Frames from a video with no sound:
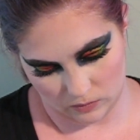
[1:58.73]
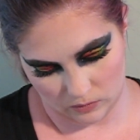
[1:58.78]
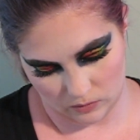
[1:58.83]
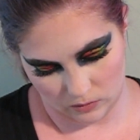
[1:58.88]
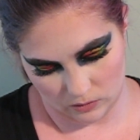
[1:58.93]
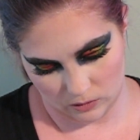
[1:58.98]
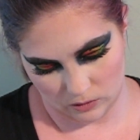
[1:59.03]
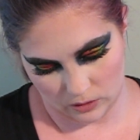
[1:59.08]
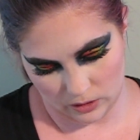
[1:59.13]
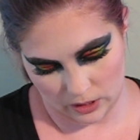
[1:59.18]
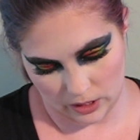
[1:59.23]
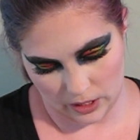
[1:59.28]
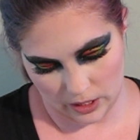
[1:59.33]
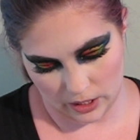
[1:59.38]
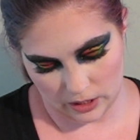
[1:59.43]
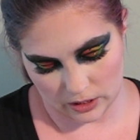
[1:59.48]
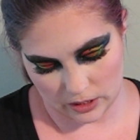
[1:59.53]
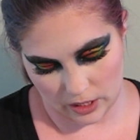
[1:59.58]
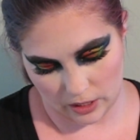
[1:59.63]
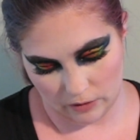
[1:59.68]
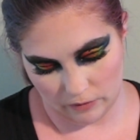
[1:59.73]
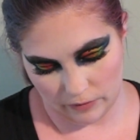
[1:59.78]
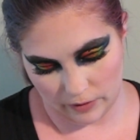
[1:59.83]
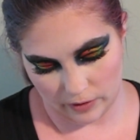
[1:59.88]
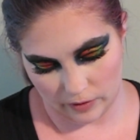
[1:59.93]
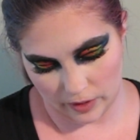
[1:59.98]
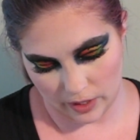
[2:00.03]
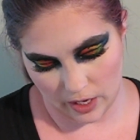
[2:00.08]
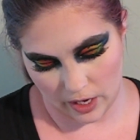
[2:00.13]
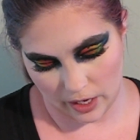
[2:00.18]
very iconic,
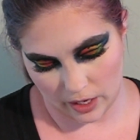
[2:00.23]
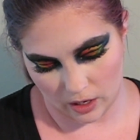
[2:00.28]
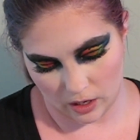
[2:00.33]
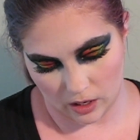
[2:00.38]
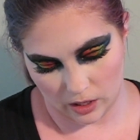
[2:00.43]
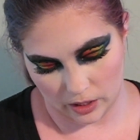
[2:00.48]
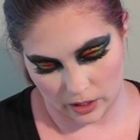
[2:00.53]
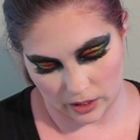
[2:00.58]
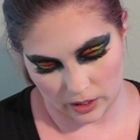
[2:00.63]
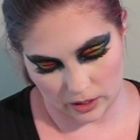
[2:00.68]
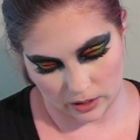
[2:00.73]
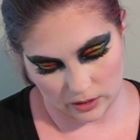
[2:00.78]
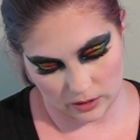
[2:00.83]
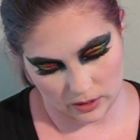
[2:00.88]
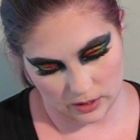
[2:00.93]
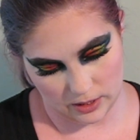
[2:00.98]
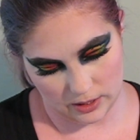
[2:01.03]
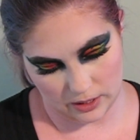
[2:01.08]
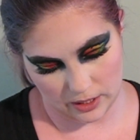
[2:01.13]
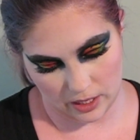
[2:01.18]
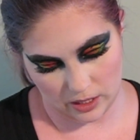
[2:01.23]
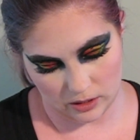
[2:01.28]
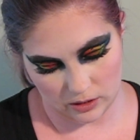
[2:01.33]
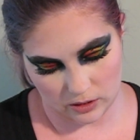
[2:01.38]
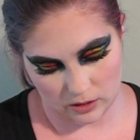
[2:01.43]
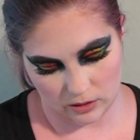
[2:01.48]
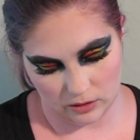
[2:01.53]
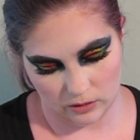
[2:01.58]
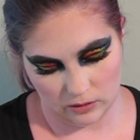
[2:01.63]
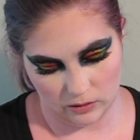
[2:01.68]
very iconic scent.
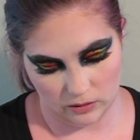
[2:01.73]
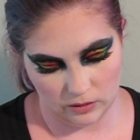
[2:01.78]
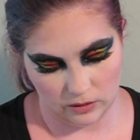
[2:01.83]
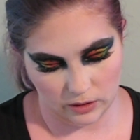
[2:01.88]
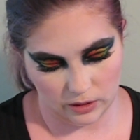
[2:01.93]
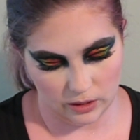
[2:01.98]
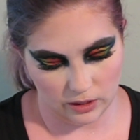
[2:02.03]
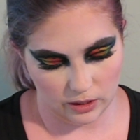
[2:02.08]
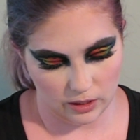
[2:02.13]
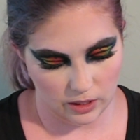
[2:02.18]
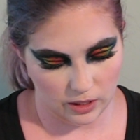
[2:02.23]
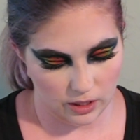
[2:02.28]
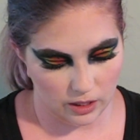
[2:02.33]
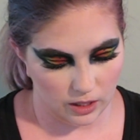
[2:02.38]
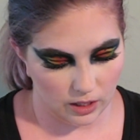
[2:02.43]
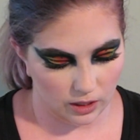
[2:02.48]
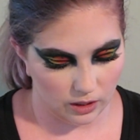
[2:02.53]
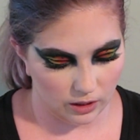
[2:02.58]
People says it